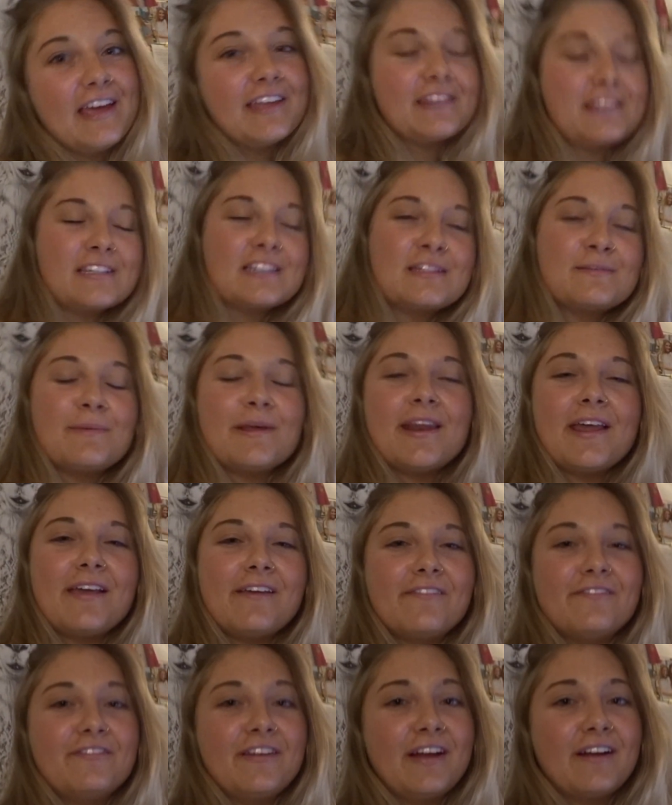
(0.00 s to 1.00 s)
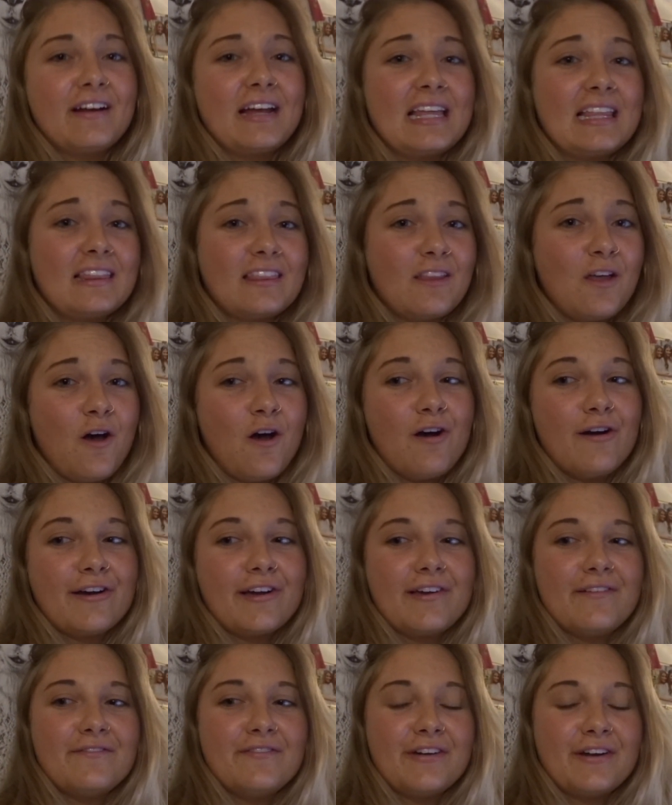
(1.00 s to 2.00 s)
This has been a very
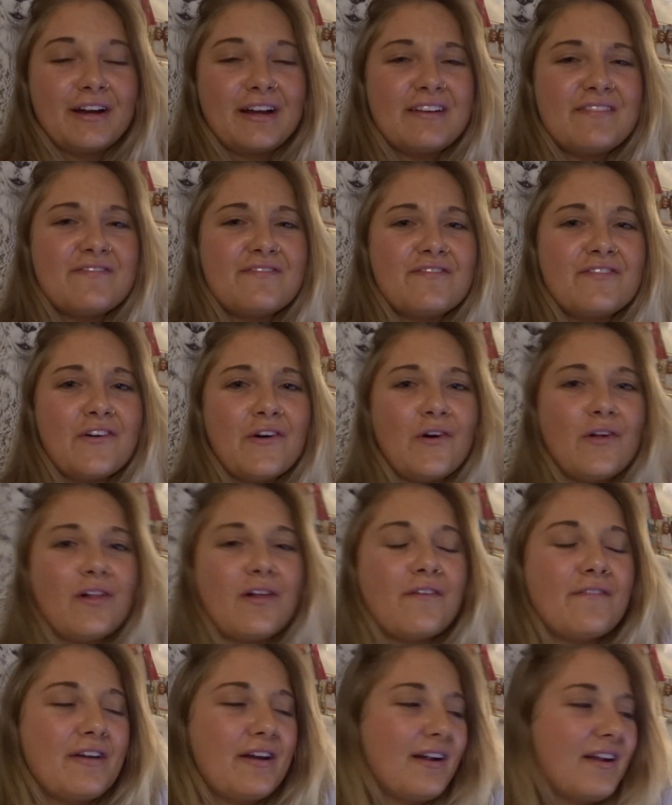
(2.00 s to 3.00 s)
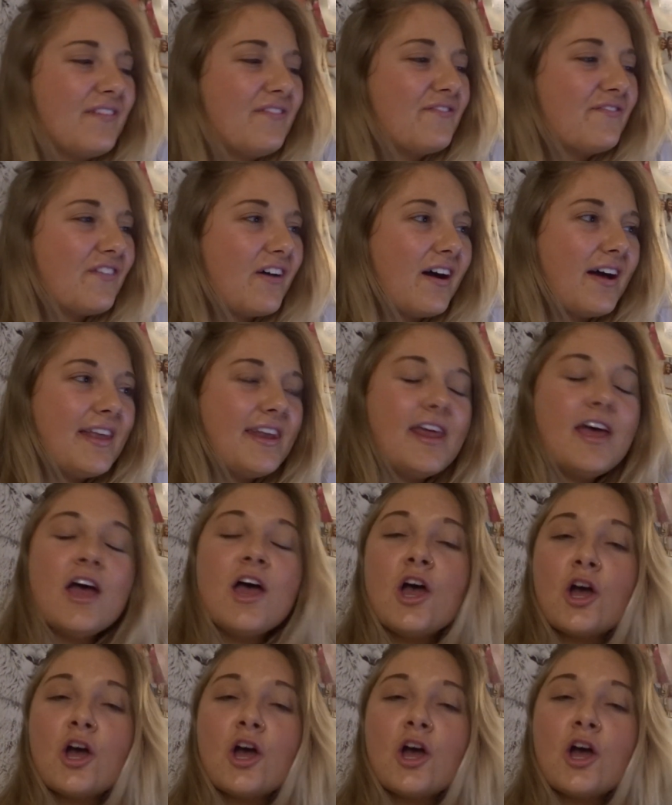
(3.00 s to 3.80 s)
long, very full, very fun